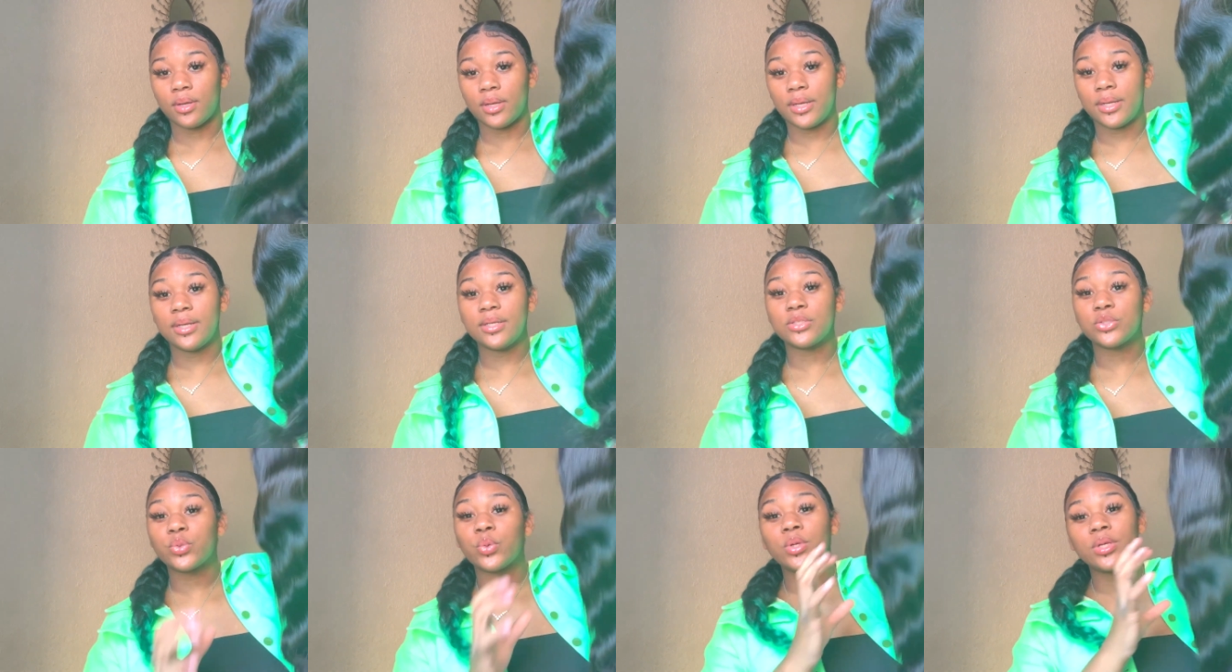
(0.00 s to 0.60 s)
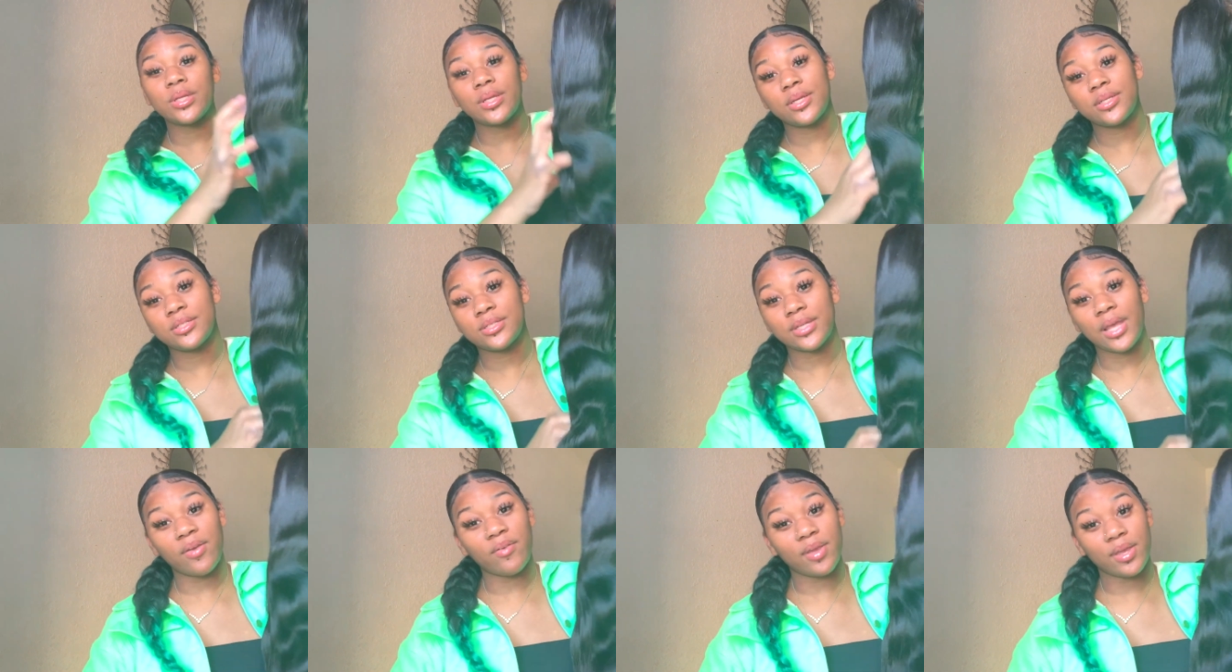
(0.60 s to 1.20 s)
And it's 20 inches.
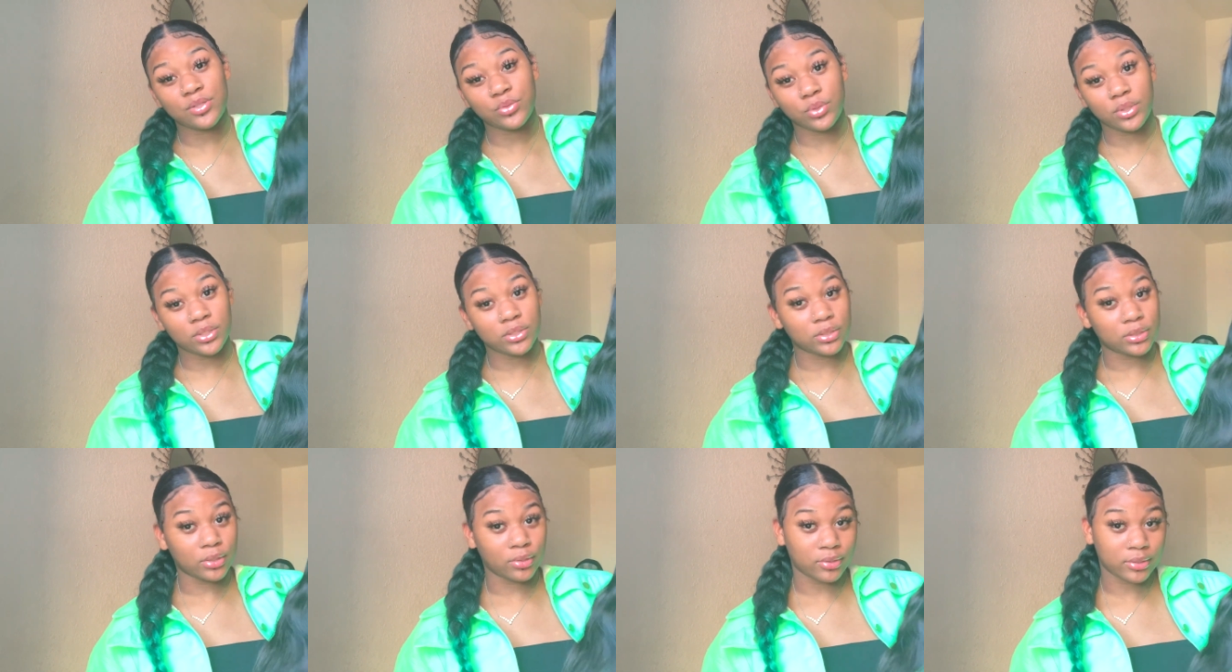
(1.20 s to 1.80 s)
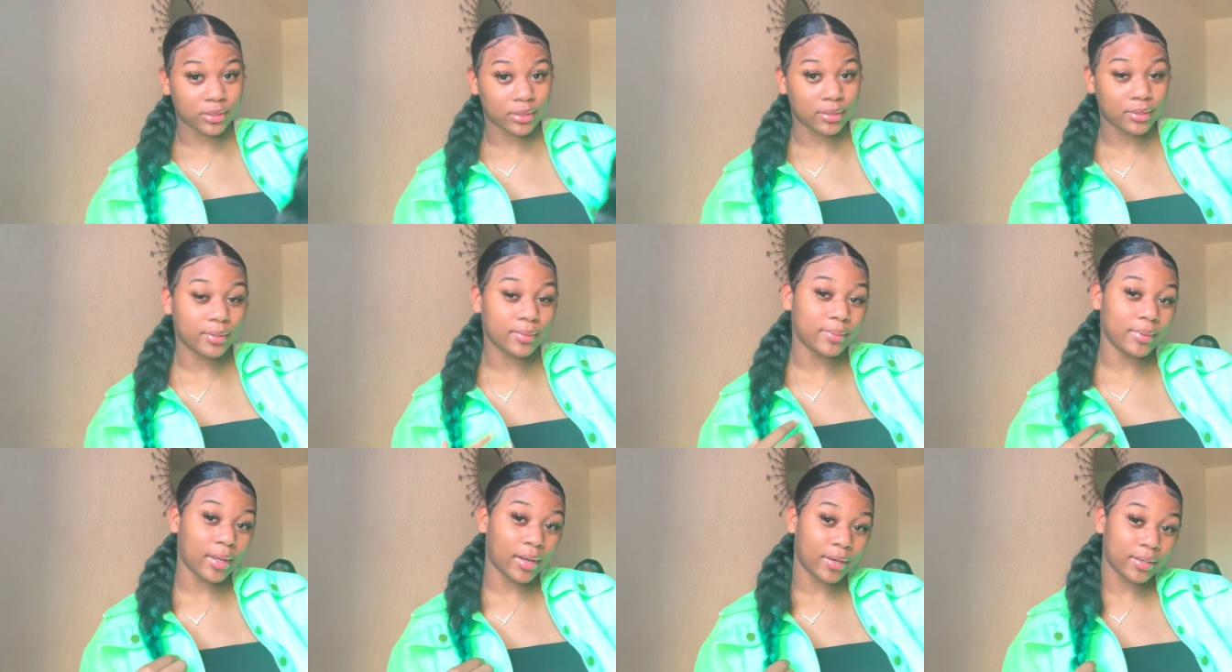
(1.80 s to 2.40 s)
I haven't had 20 inches in a long time,
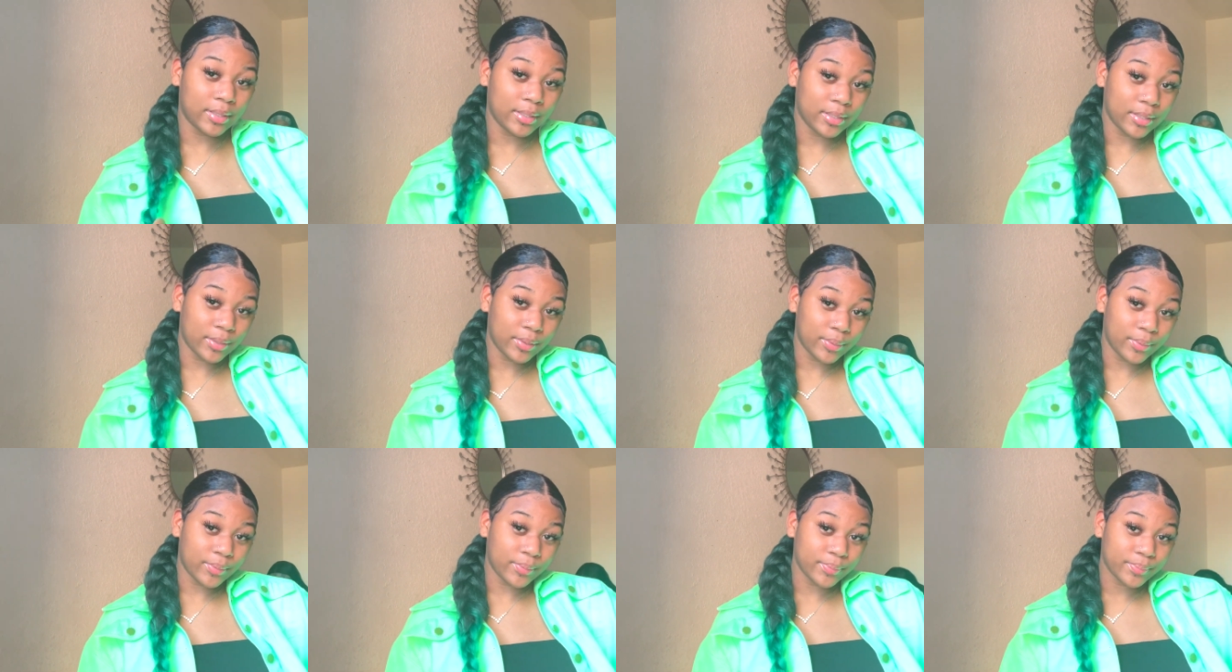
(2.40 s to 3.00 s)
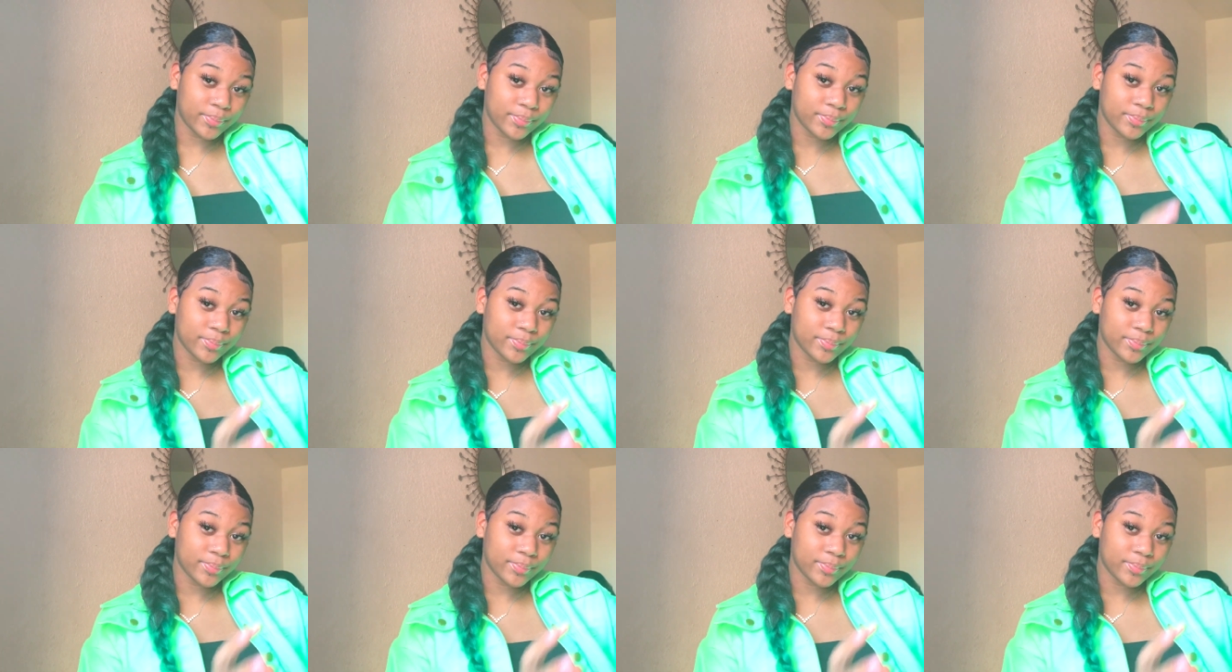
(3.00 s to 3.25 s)
y'all know.